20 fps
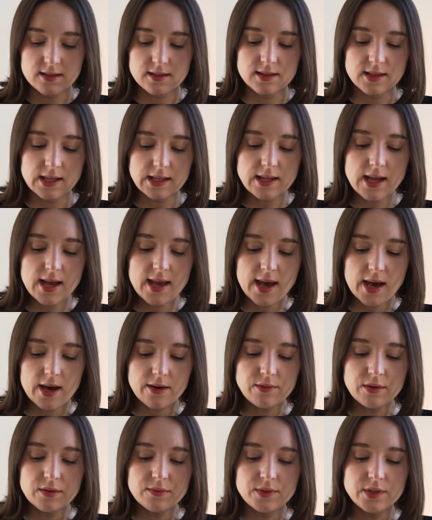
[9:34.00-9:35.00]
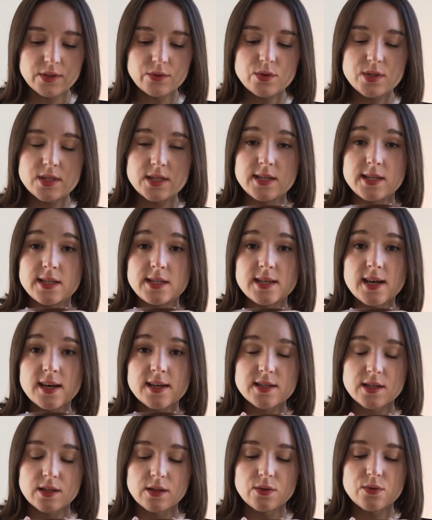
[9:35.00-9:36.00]
Then I have a few city
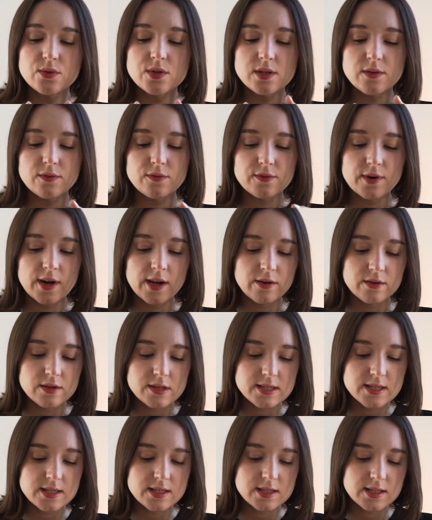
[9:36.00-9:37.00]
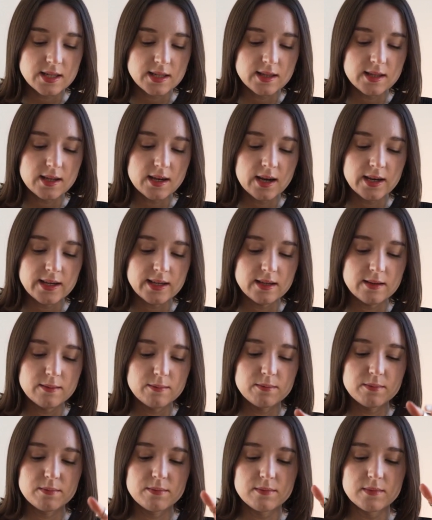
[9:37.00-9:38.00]
exclusive fragrances that I
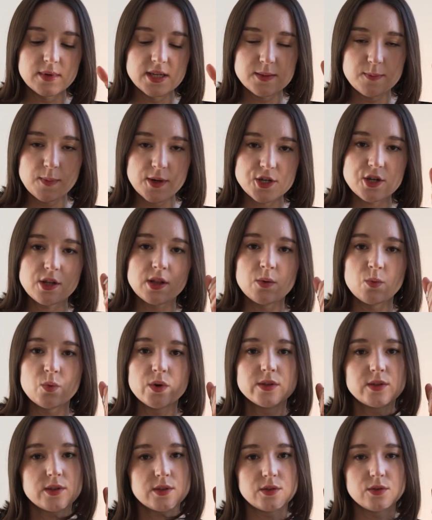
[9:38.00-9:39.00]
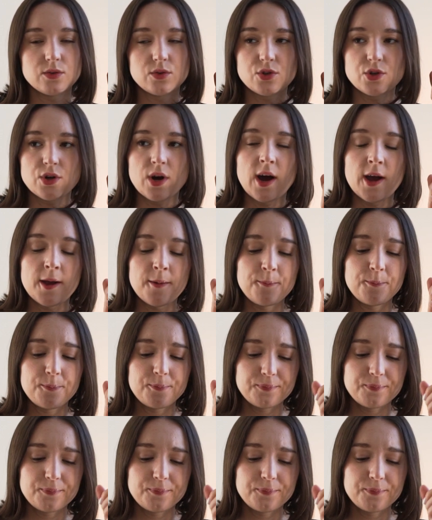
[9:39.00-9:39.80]
especially wanted to try.